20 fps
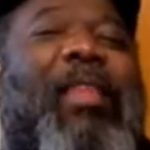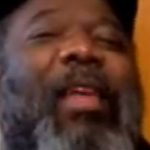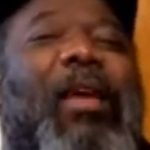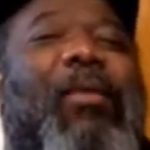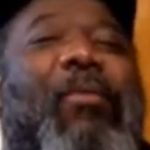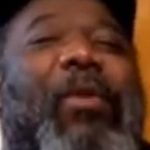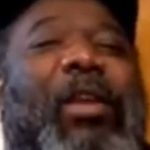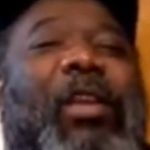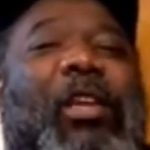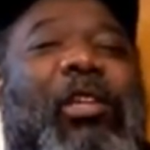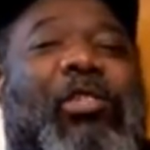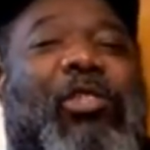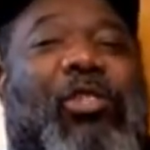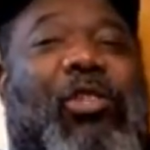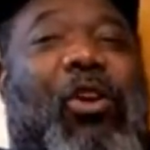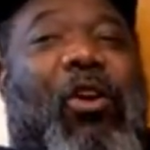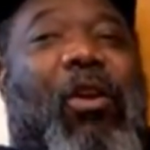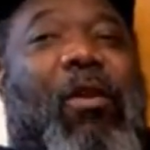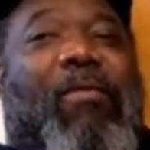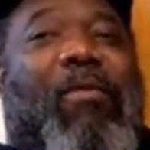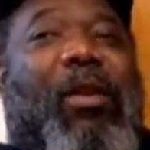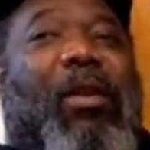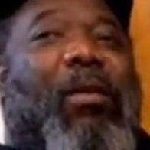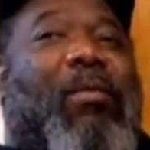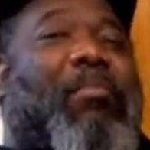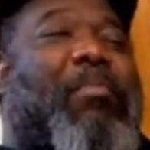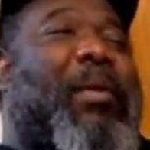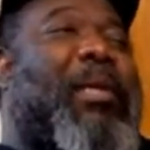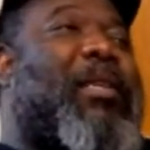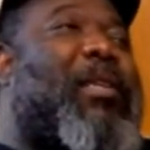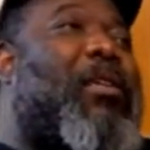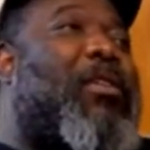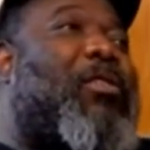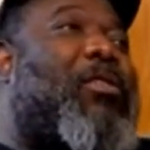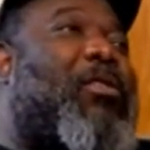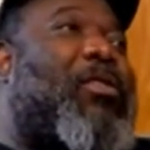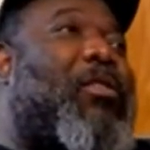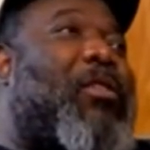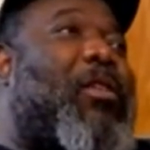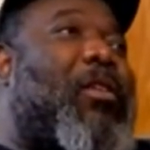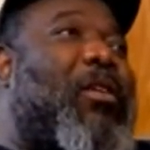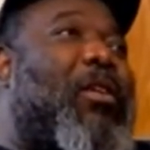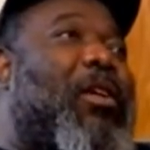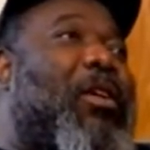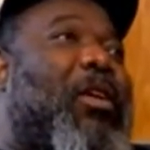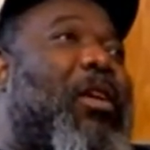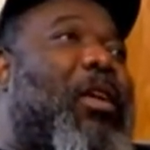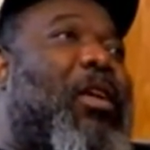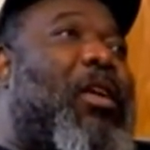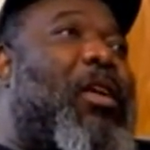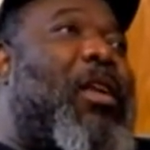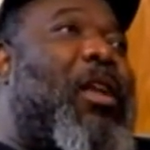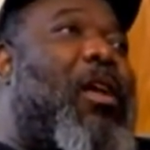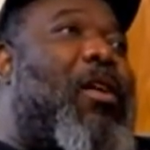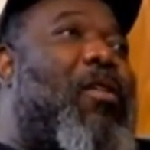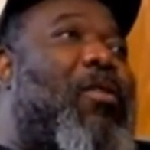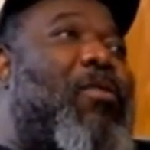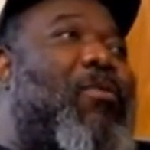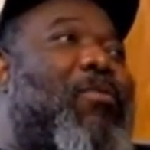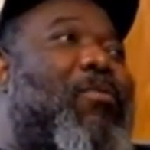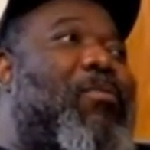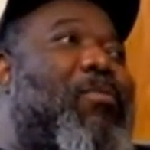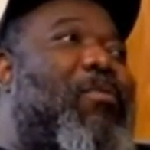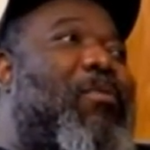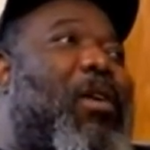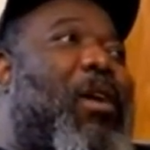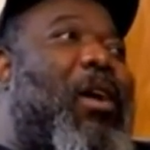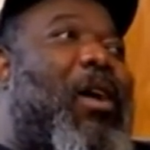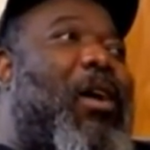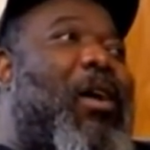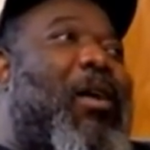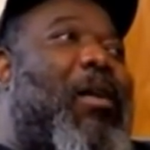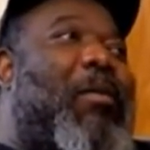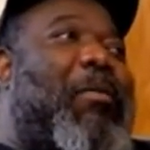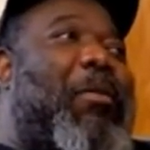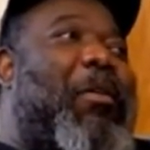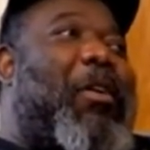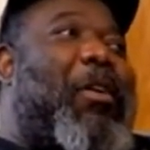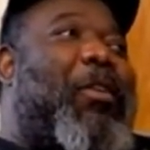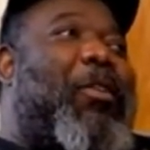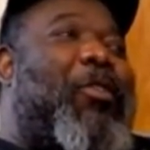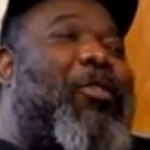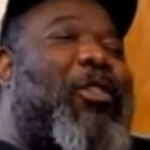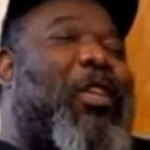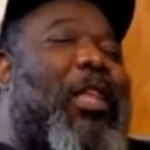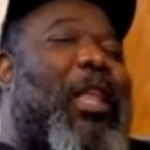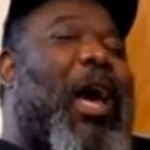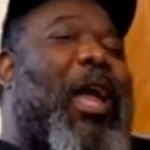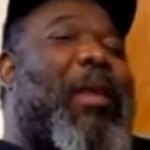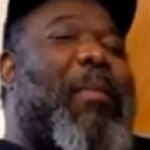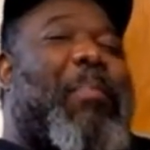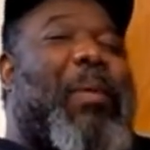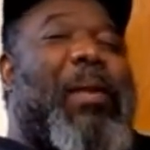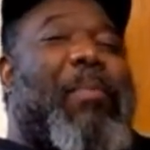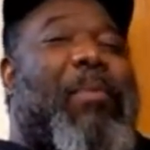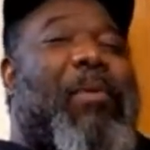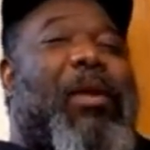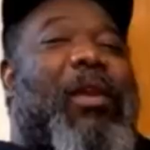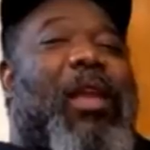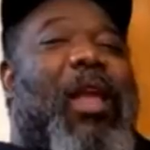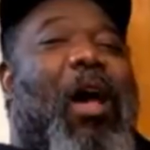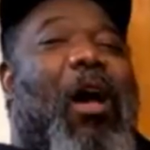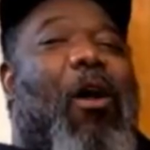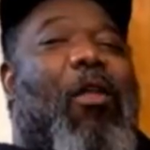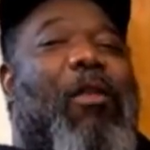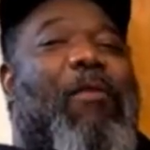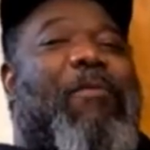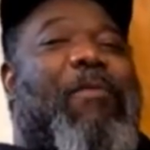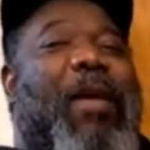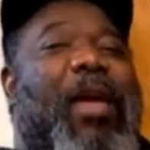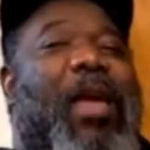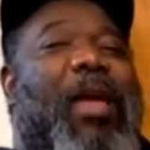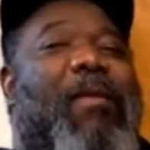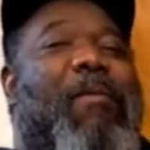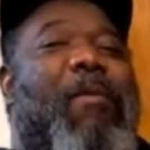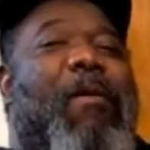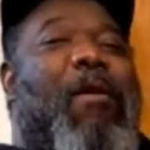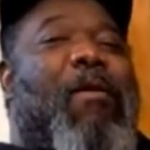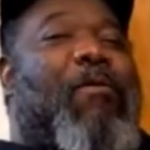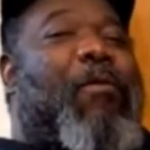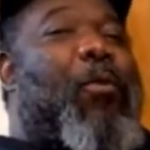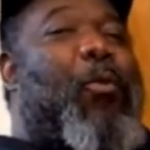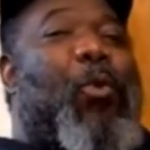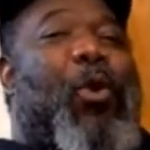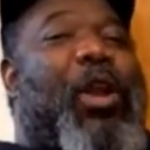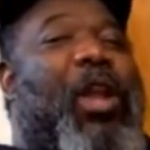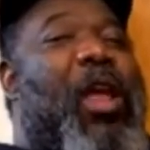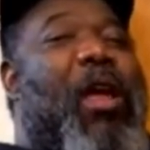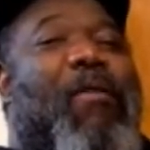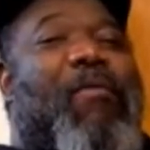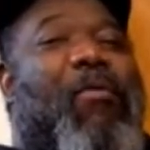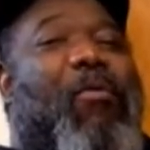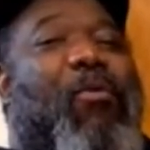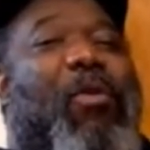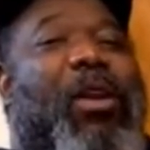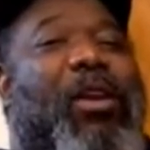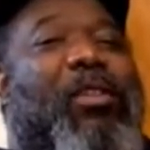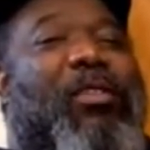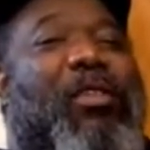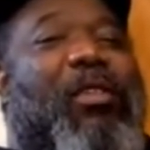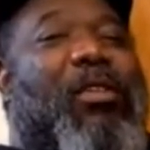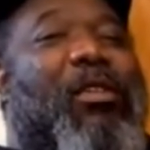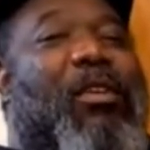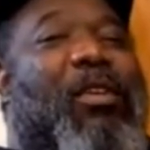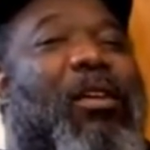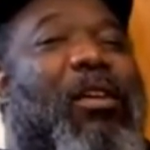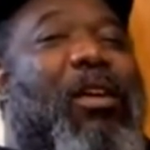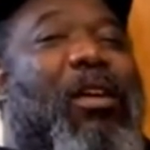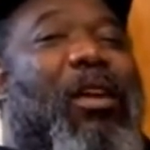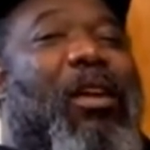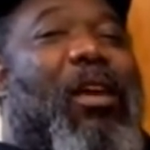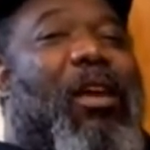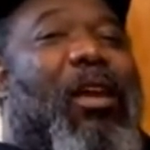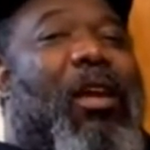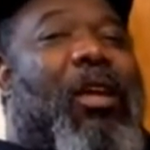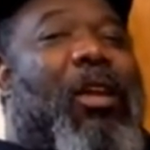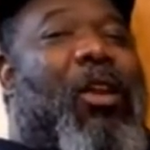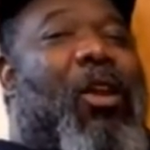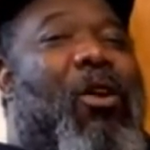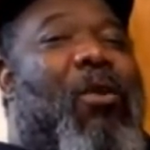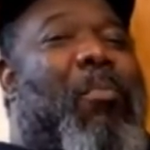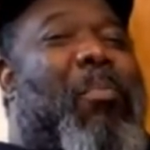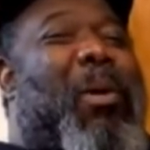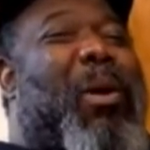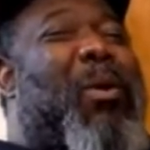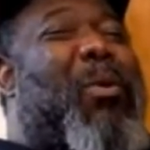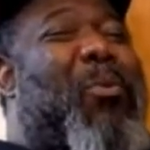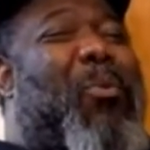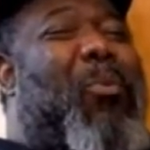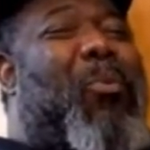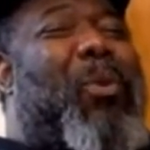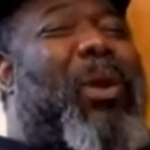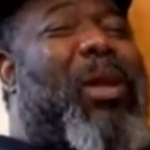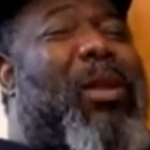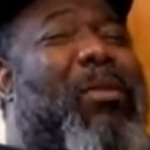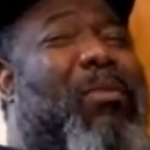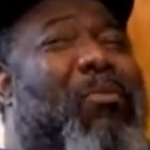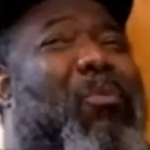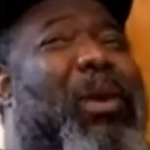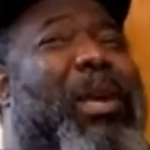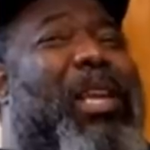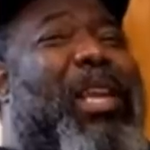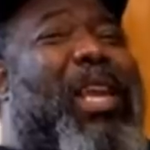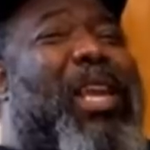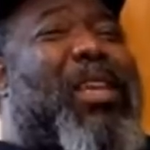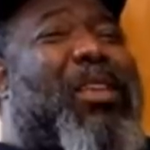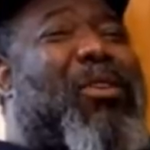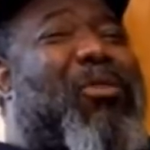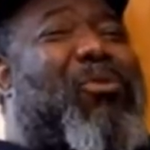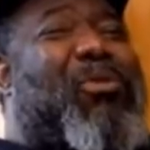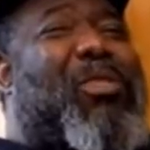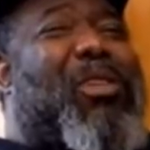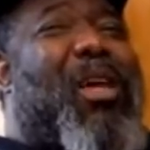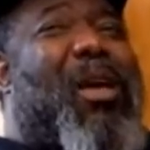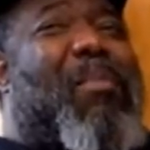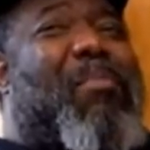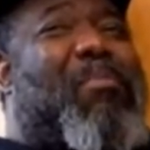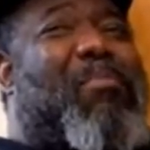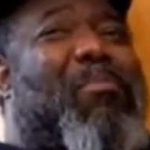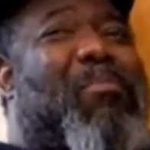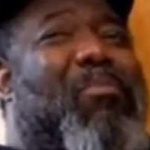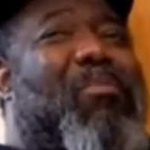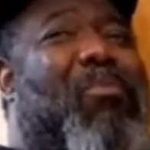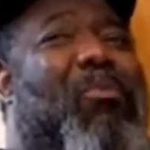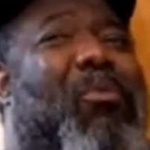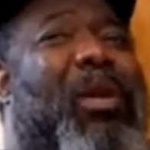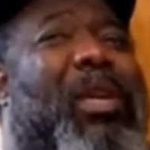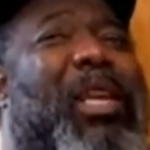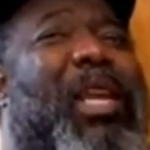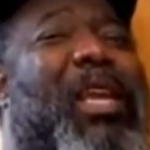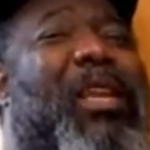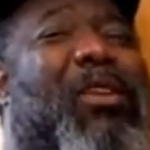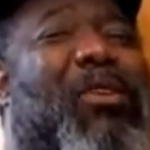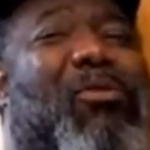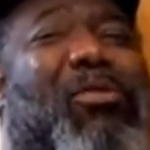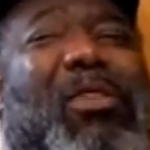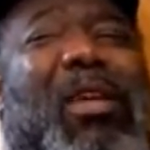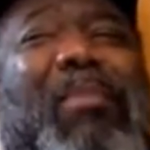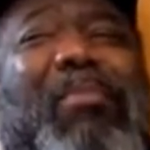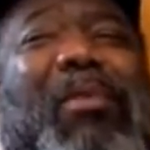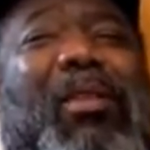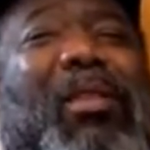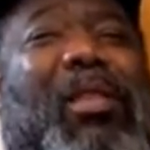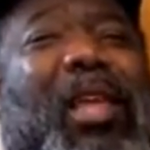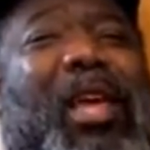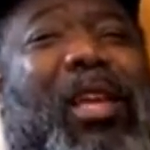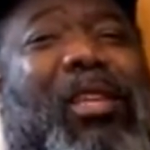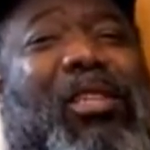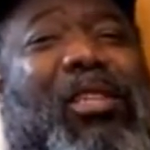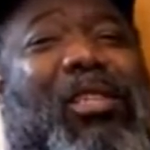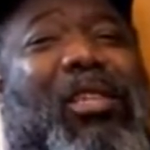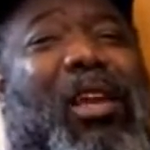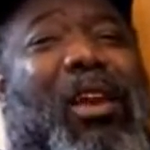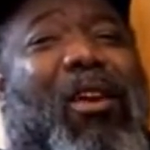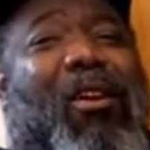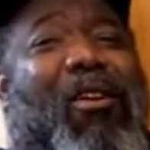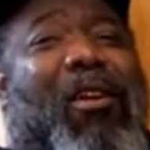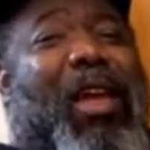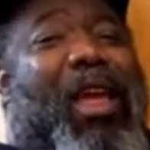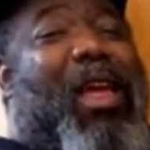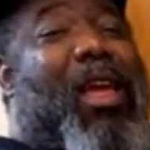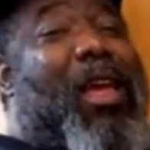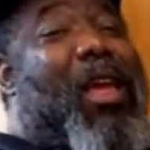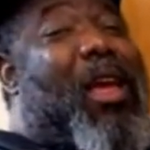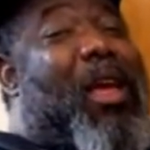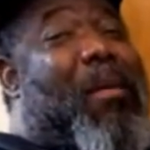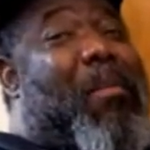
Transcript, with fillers: I think we deserve it because, you know, uh, there's a lot of people in the Hall of Fame for whatever reason, you know. But we we did do something. We did do something legendary,